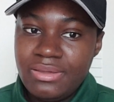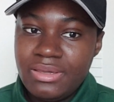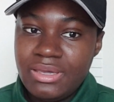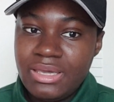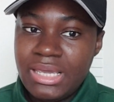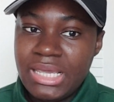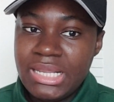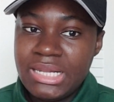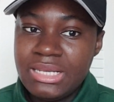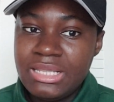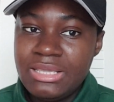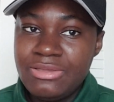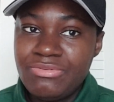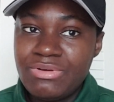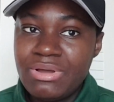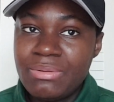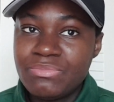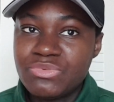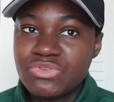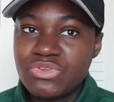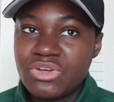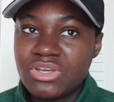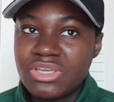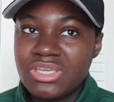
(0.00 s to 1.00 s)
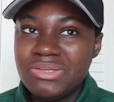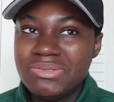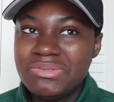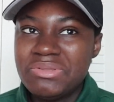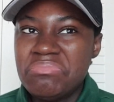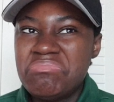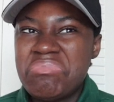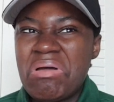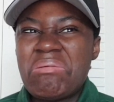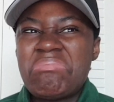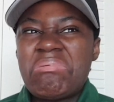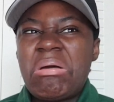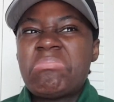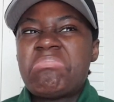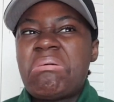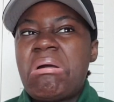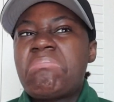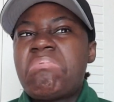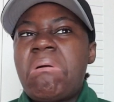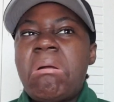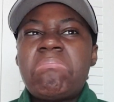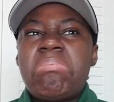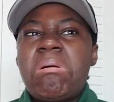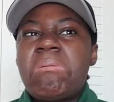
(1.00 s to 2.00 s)
and if i'm talking ba ba ba
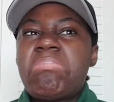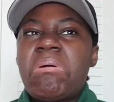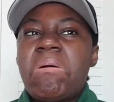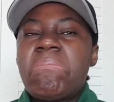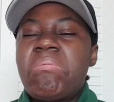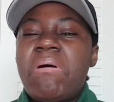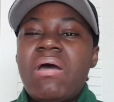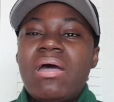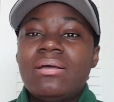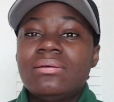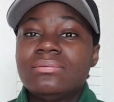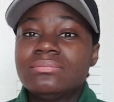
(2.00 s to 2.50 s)
ba ba ba ba